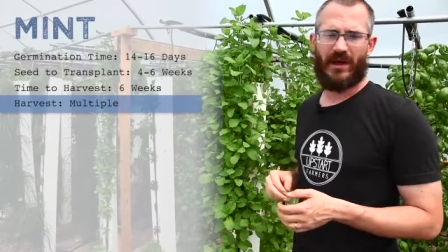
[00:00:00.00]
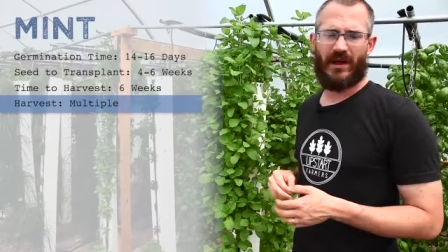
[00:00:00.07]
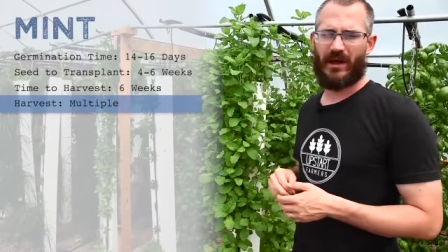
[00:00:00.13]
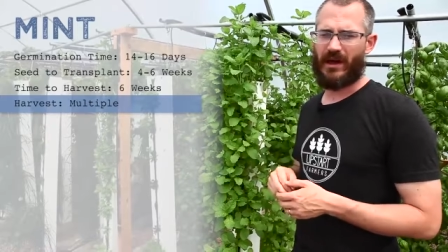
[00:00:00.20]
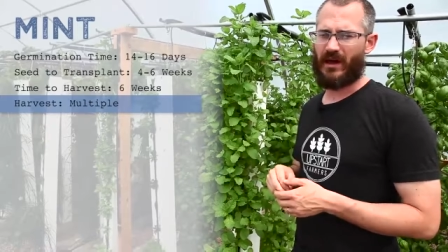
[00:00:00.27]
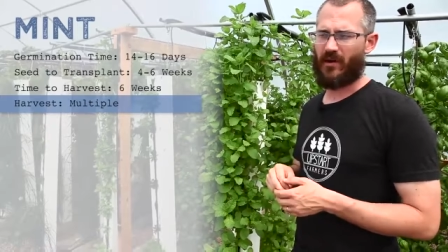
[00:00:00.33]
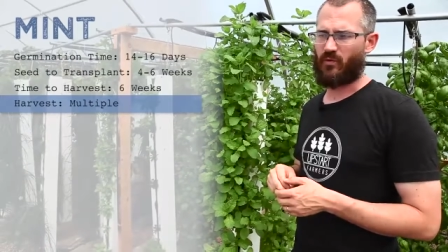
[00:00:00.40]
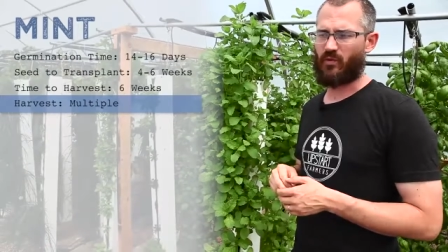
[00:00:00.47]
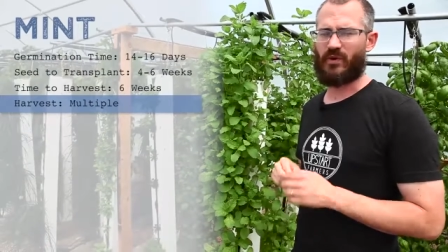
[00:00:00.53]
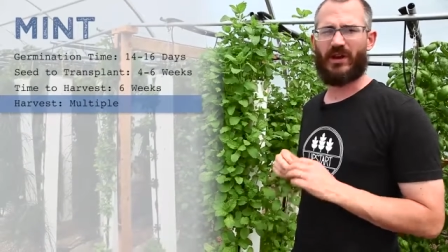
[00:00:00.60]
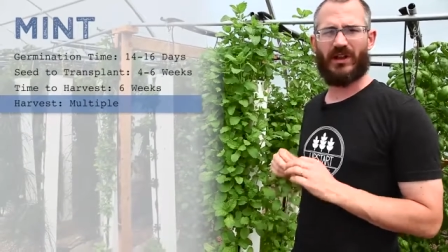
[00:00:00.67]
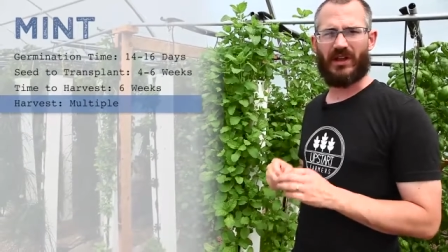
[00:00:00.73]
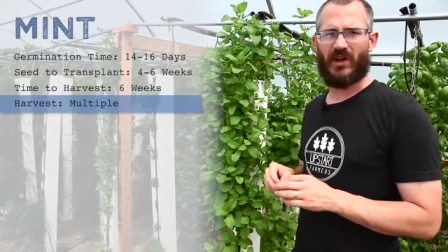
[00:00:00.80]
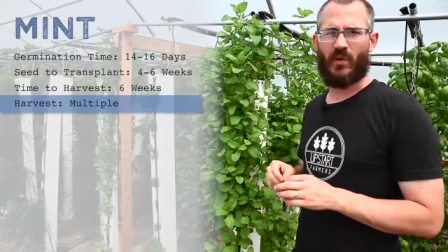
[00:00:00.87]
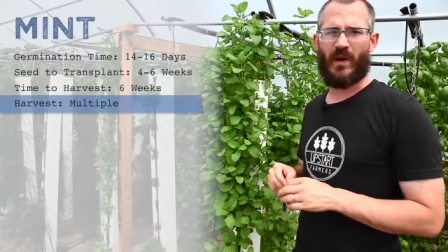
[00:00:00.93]
uh,
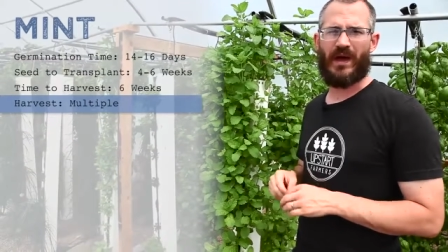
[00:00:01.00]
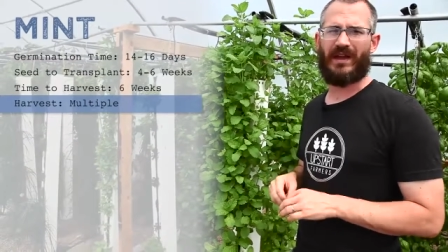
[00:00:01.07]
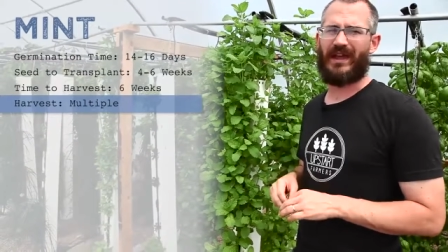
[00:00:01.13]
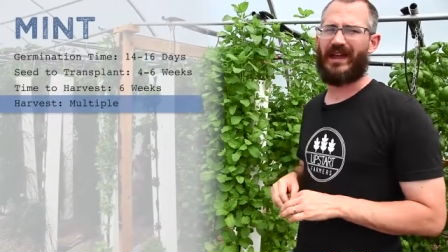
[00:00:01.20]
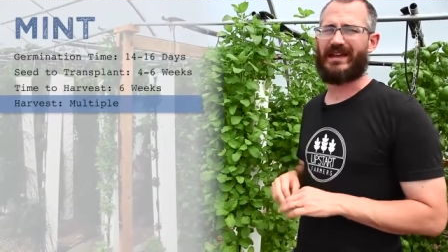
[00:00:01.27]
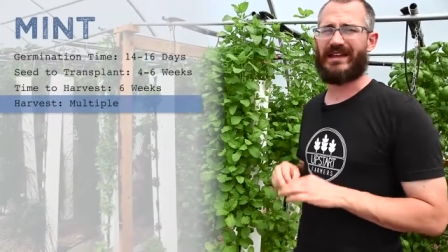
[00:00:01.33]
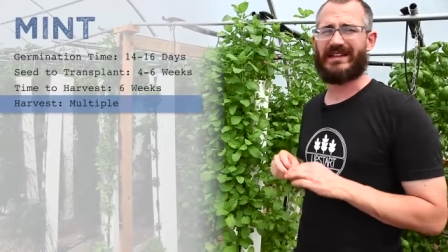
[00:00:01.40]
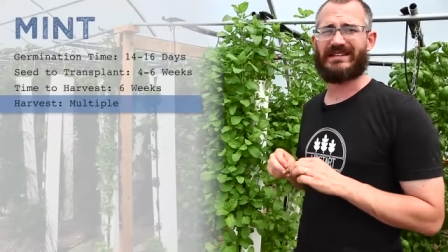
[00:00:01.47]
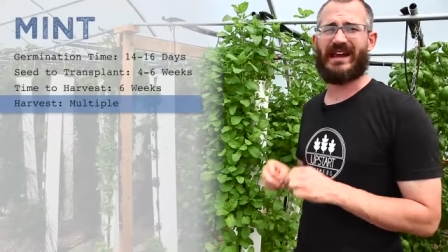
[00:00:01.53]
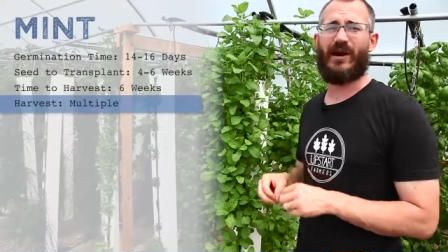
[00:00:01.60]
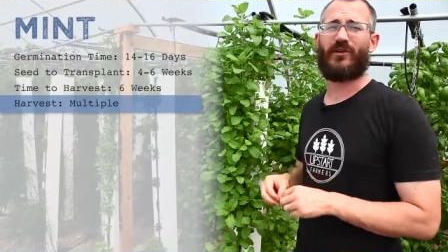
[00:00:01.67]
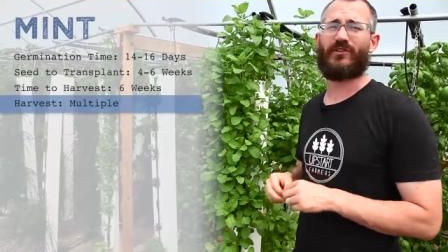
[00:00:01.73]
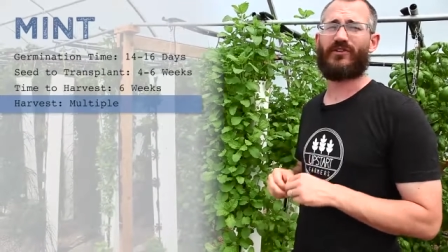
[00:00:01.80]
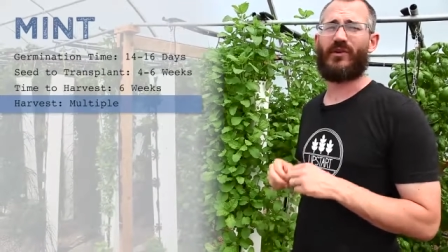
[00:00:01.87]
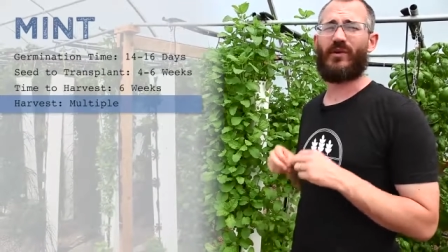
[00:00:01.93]
really quick and get
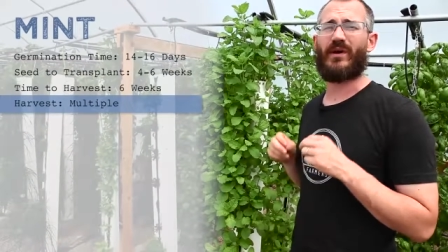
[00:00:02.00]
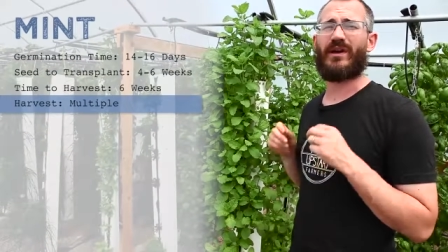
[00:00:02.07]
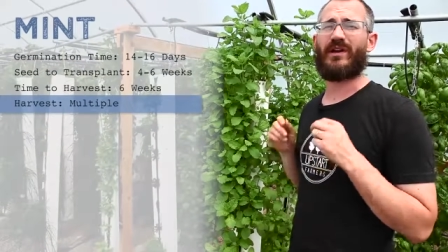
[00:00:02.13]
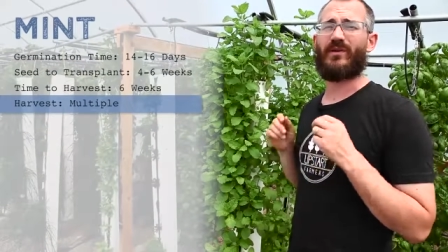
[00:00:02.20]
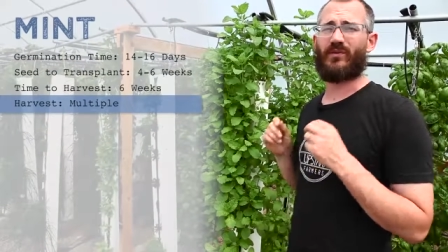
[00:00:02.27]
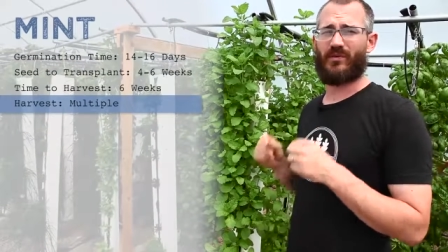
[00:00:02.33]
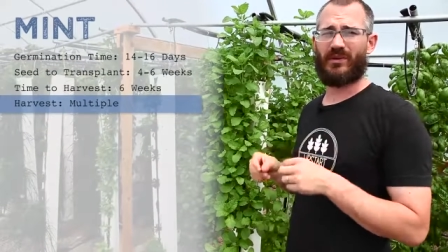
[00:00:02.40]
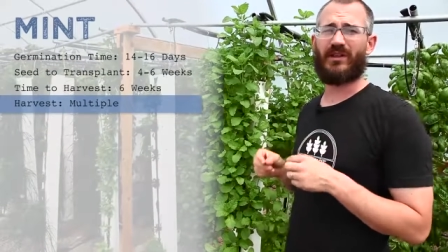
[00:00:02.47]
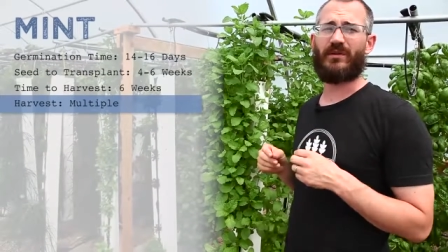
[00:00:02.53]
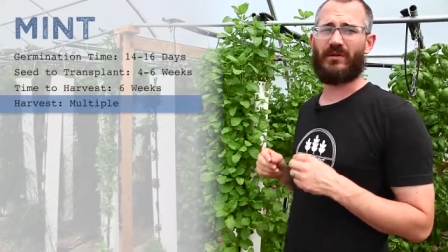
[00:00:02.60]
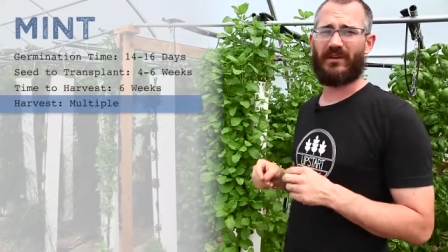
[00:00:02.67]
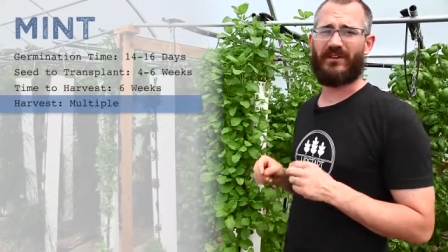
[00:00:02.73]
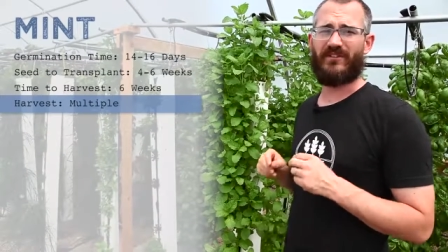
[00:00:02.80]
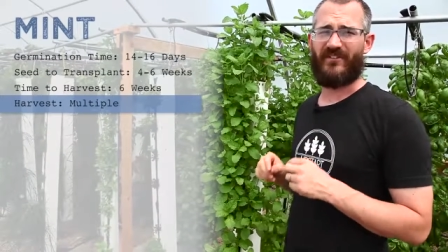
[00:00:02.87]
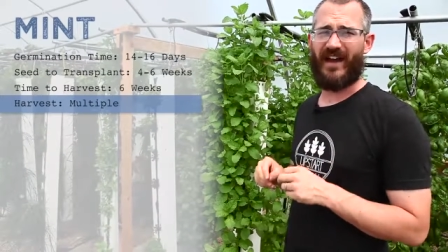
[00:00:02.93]
towers going really,
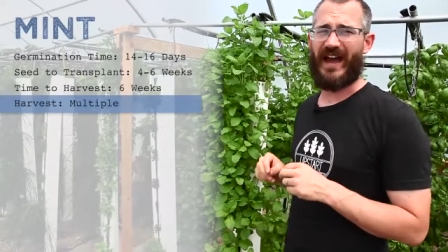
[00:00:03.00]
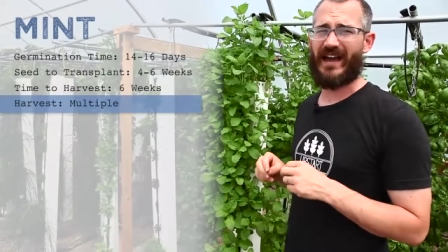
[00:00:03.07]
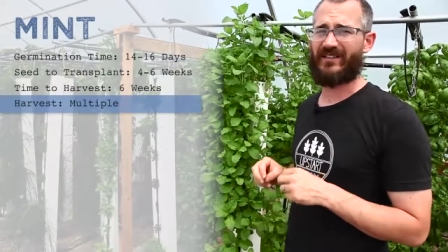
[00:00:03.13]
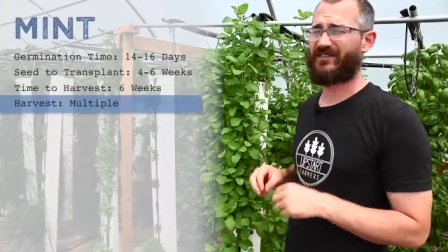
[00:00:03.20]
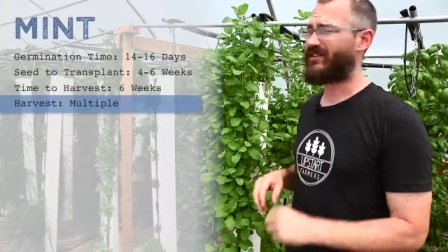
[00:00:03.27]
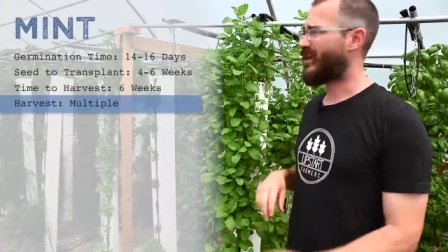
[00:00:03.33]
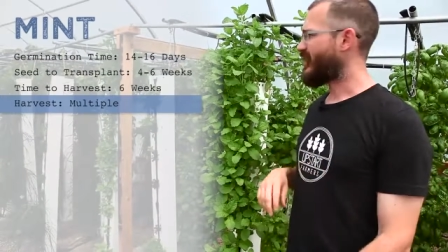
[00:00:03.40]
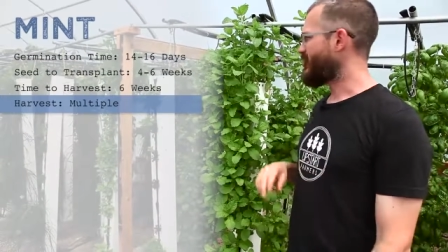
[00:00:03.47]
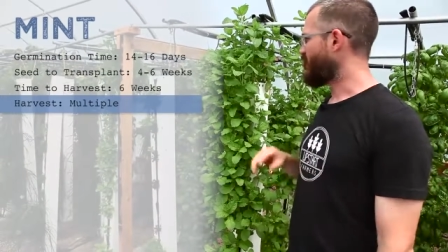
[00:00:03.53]
really fast.